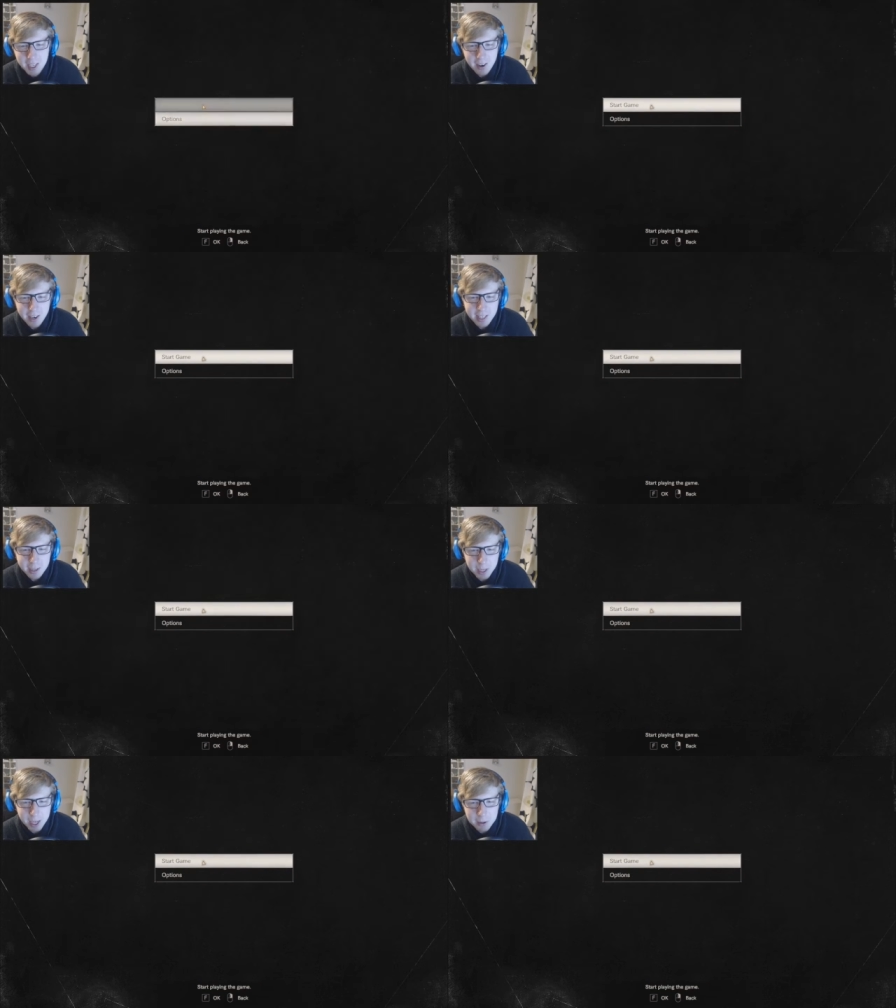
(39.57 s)
Alright,
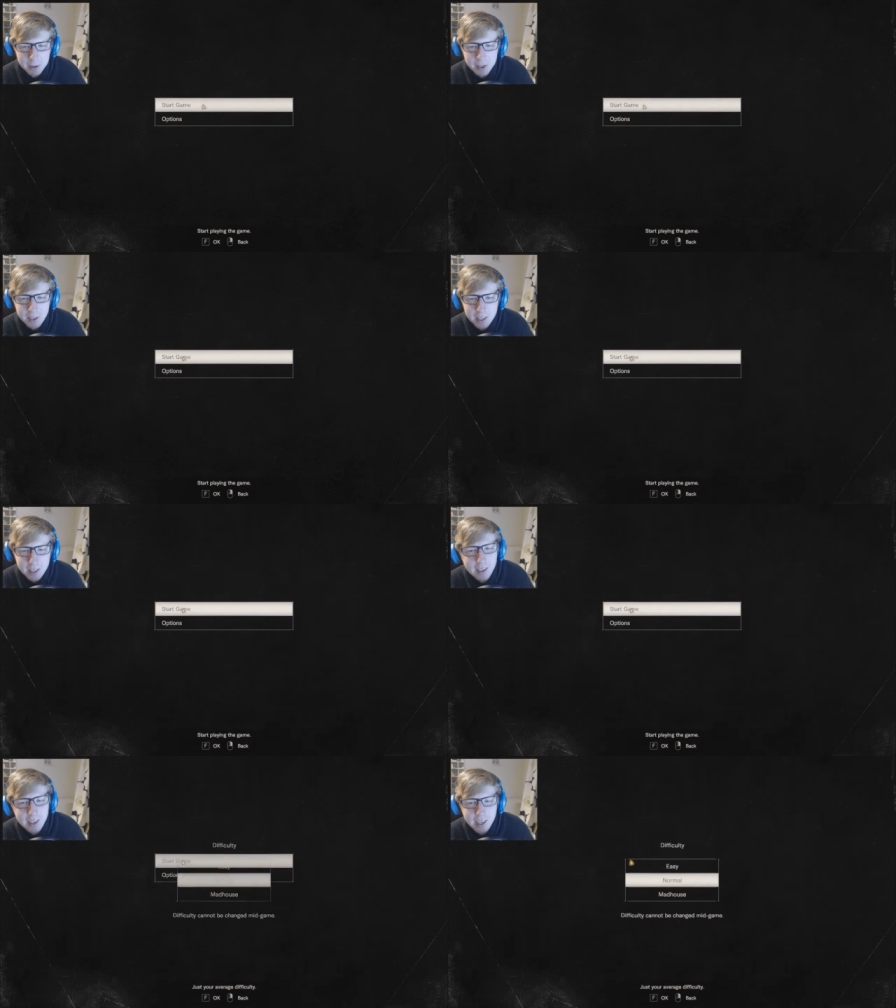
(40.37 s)
here we go.
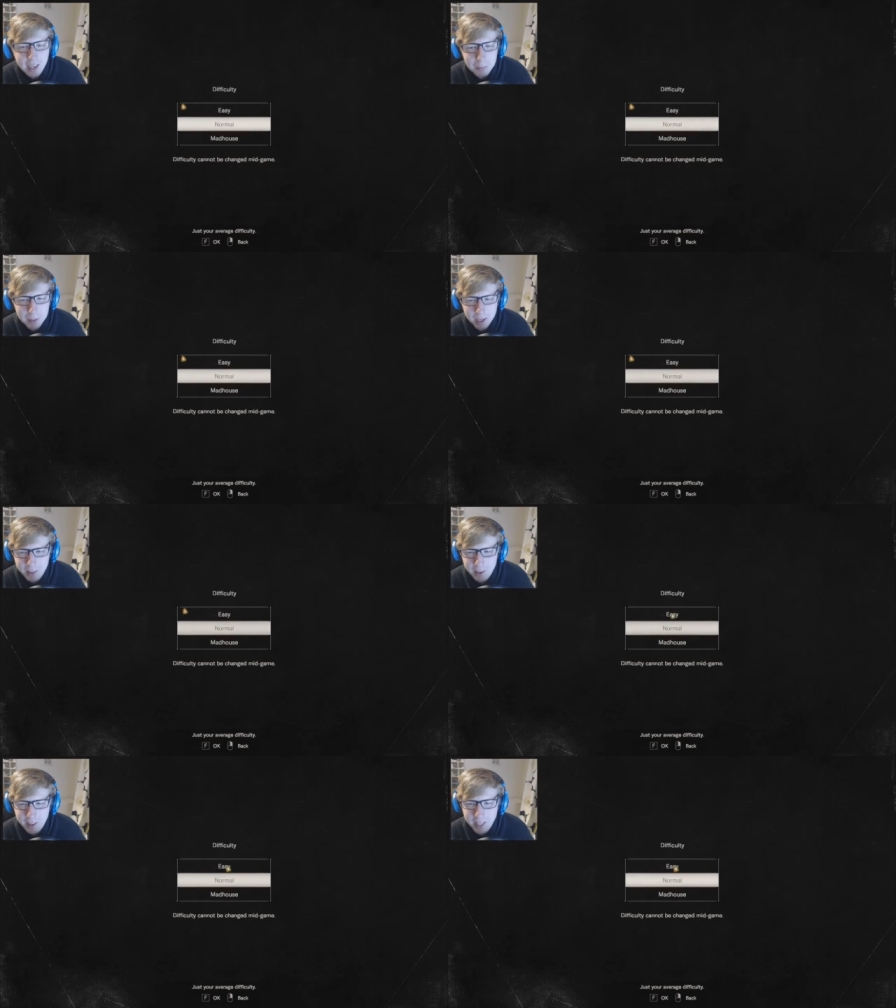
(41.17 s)
I'm gonna
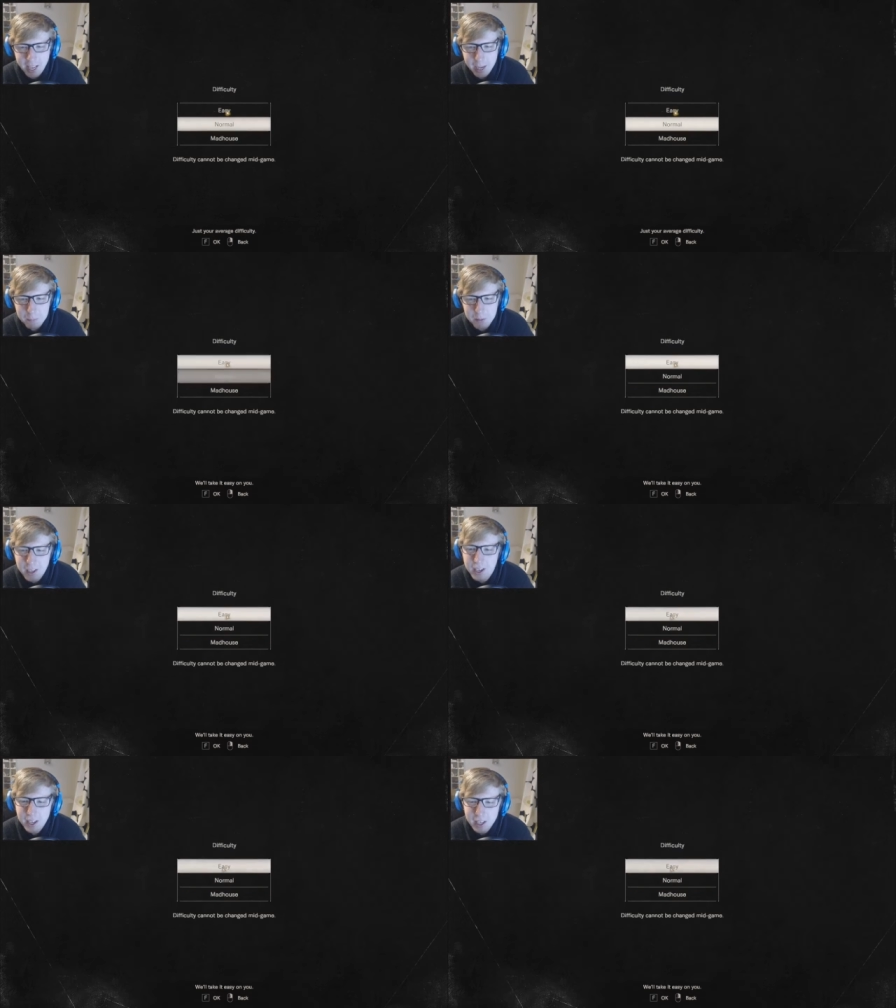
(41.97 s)
start the game.
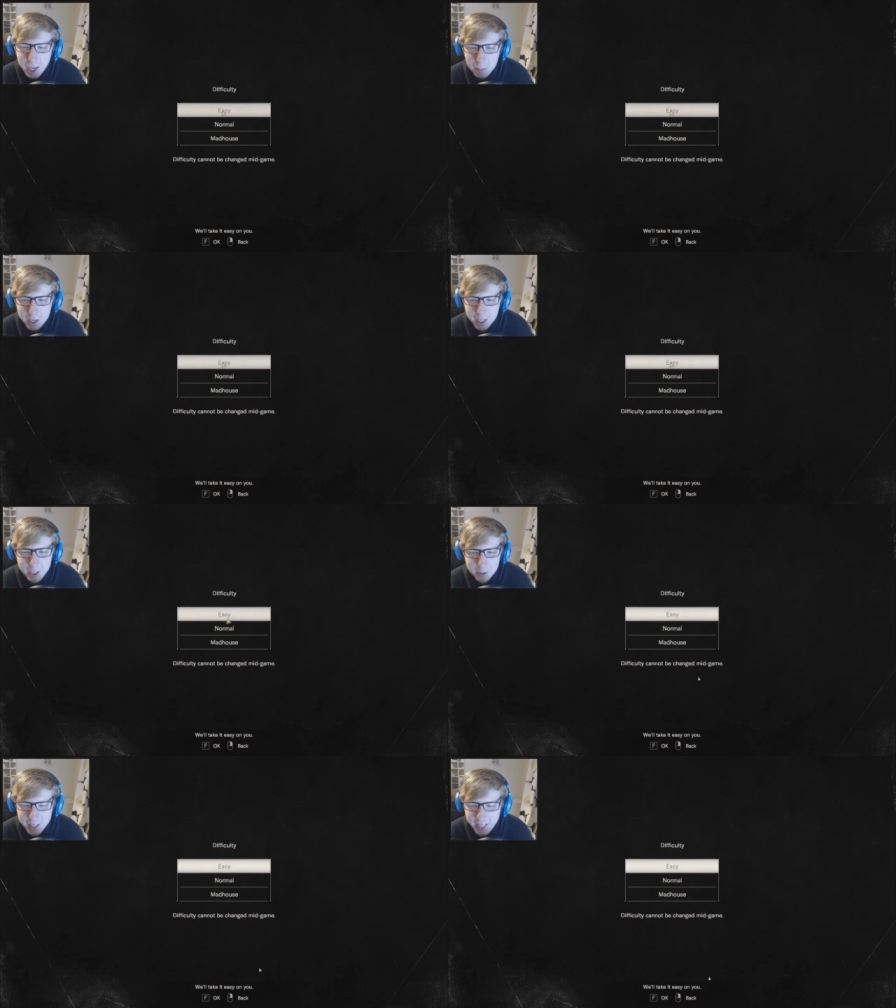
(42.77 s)
I'm gonna
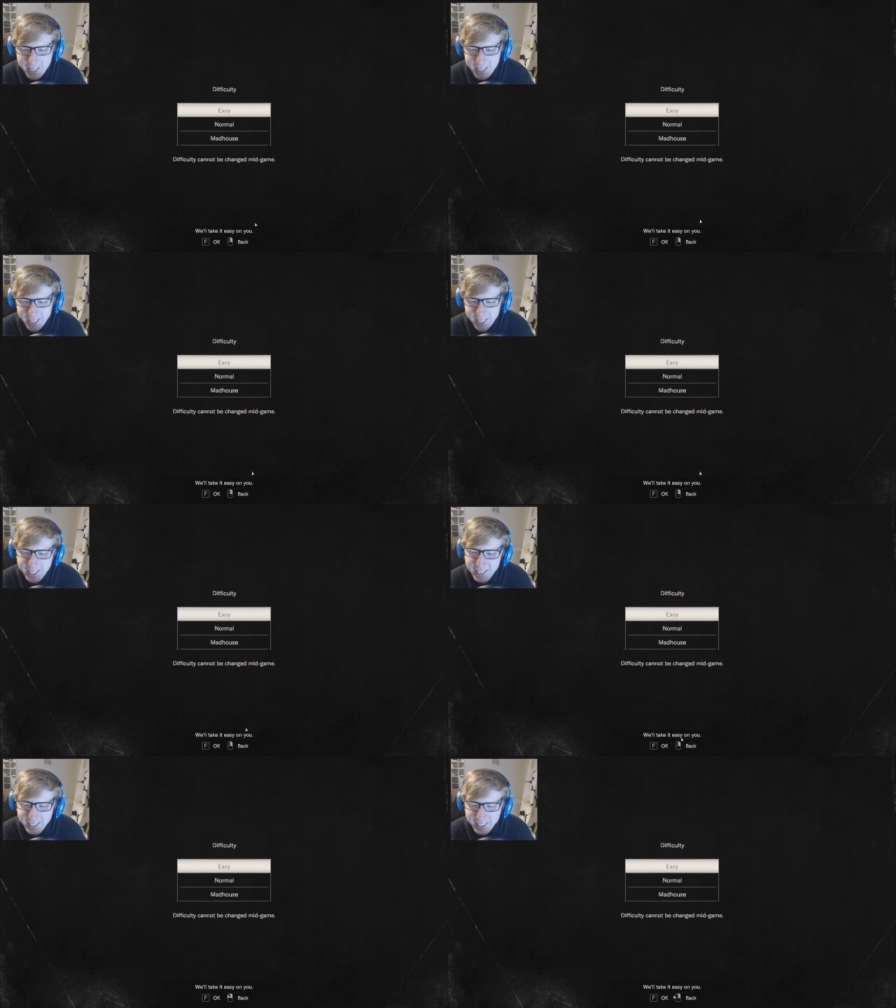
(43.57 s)
choose easy.
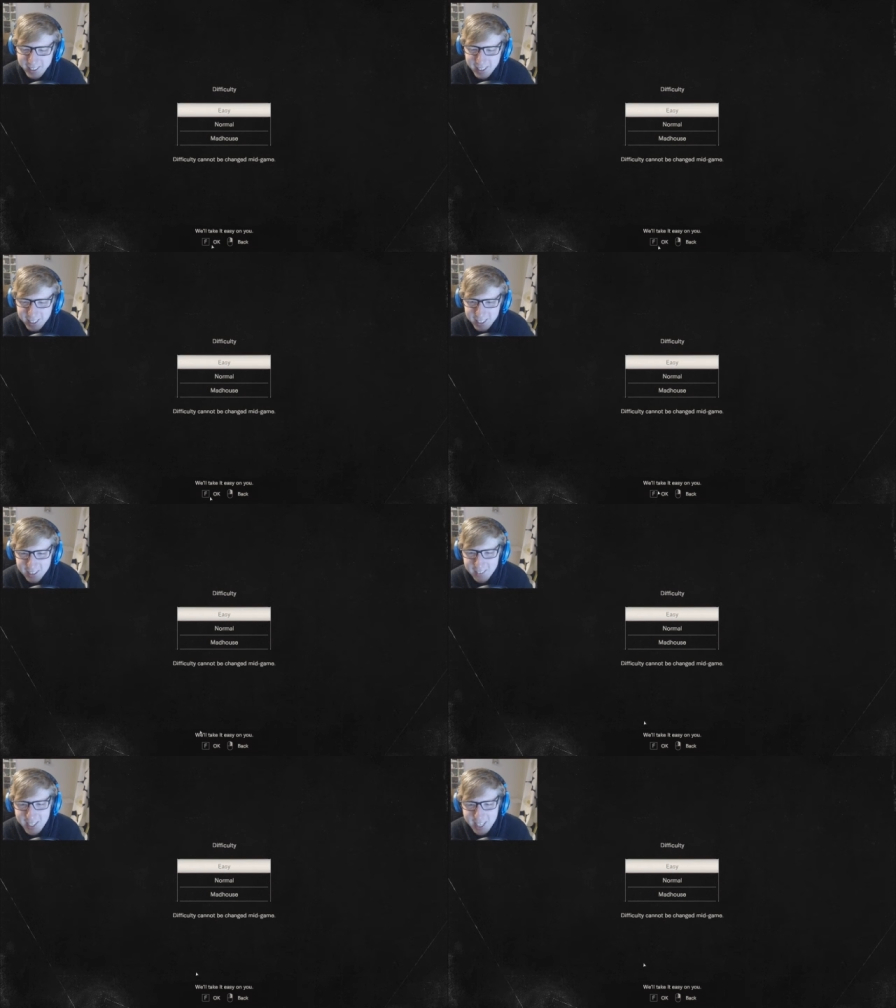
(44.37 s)

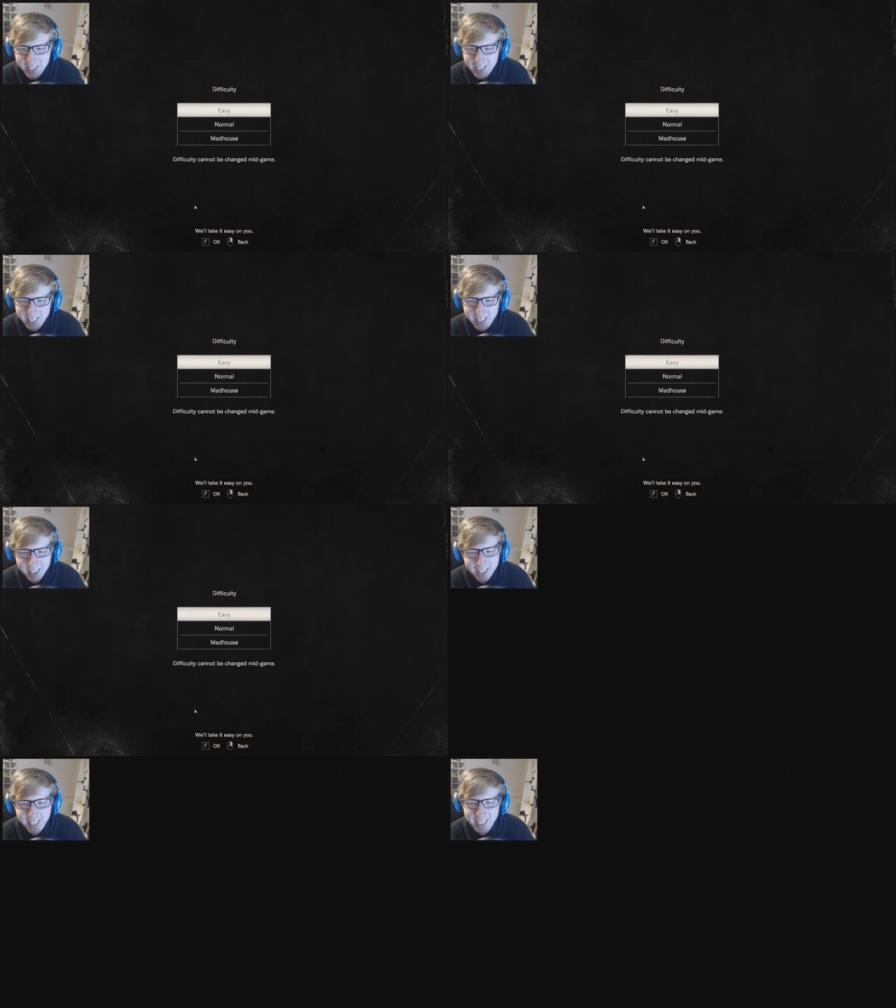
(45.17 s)
Because I
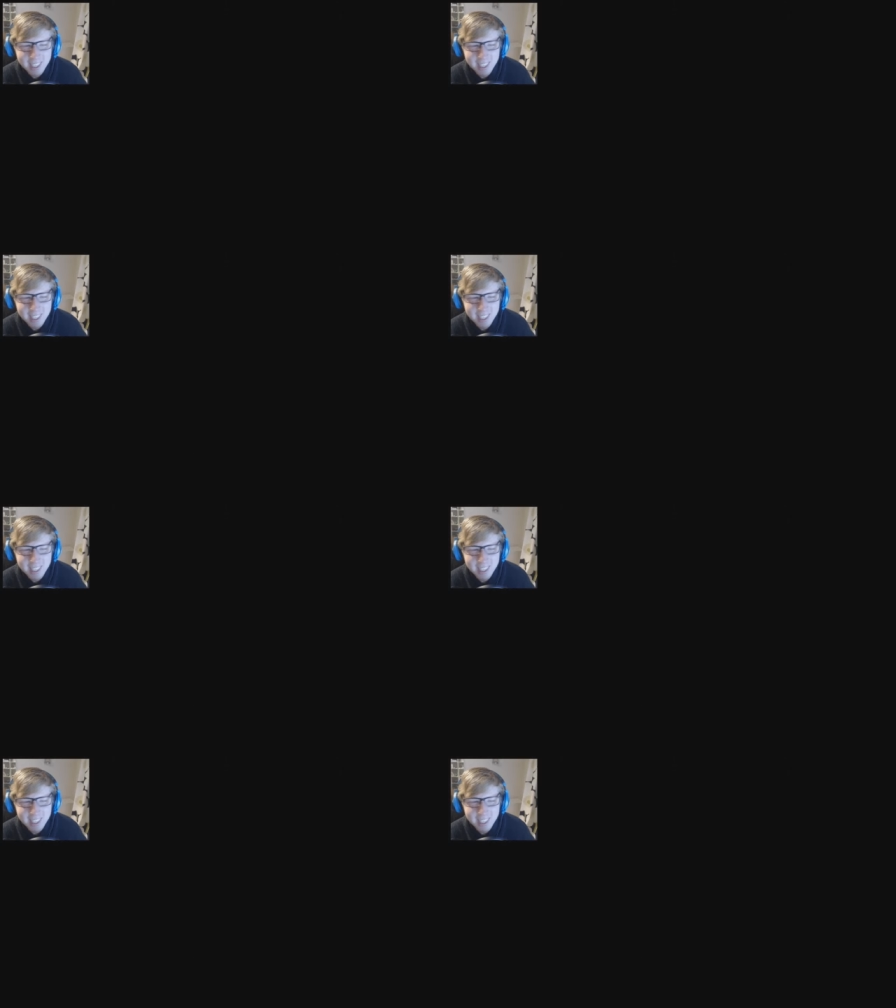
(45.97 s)
suck.